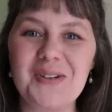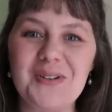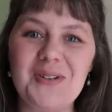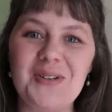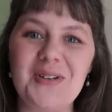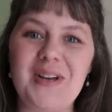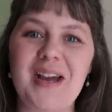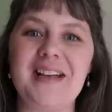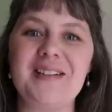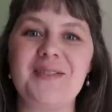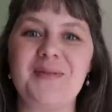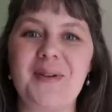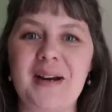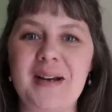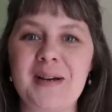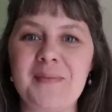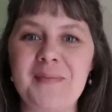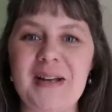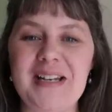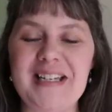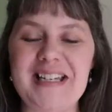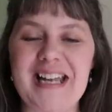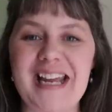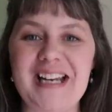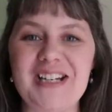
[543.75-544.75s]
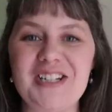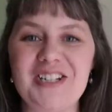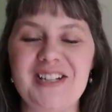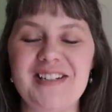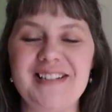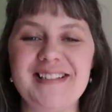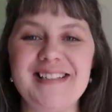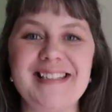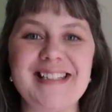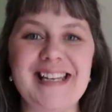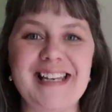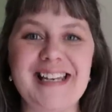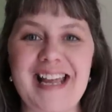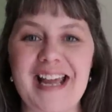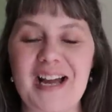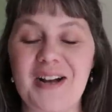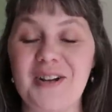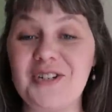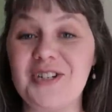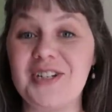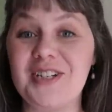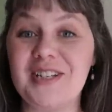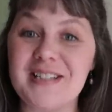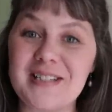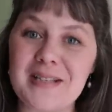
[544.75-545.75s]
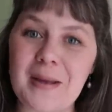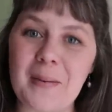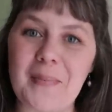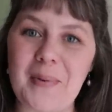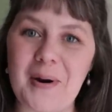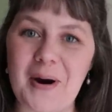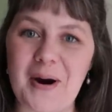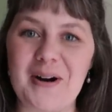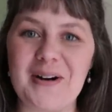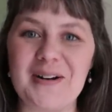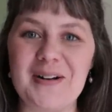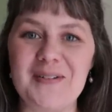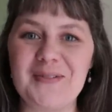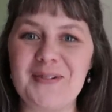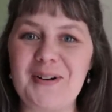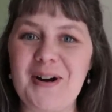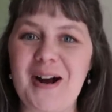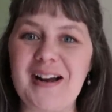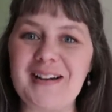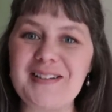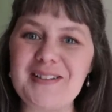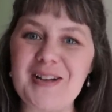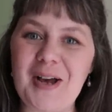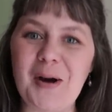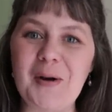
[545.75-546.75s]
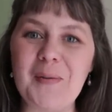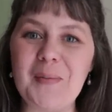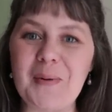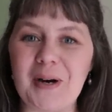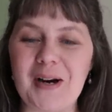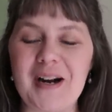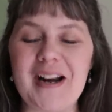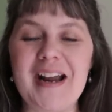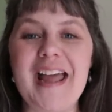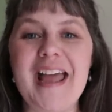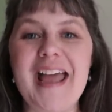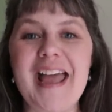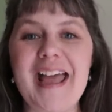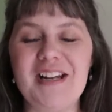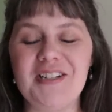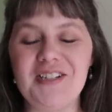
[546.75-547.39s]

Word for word: through you guys' recommendations, and now she's a part of Crocktober.